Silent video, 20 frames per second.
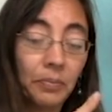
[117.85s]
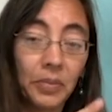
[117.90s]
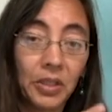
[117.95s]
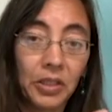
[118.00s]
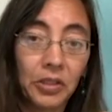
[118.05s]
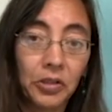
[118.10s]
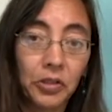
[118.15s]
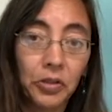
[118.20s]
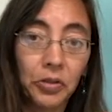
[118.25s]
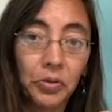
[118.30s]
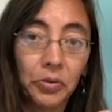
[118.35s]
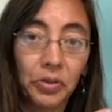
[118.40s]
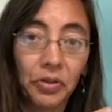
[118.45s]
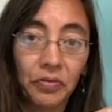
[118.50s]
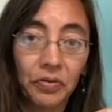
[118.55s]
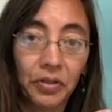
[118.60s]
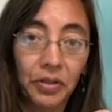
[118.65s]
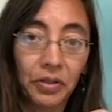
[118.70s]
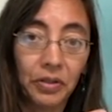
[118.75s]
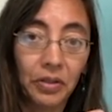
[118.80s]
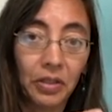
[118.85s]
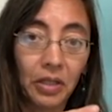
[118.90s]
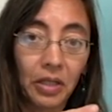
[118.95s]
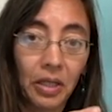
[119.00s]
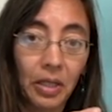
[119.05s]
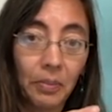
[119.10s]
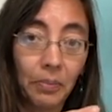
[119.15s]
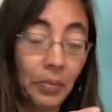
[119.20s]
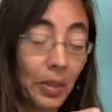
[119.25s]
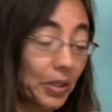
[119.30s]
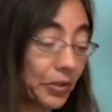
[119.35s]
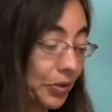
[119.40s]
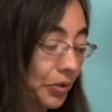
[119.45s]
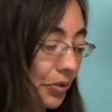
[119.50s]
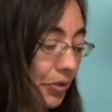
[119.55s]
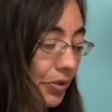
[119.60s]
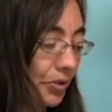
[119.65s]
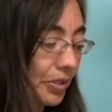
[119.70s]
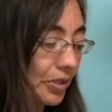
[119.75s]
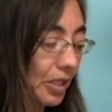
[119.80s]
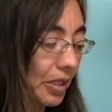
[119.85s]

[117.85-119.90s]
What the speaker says: in two different bundles,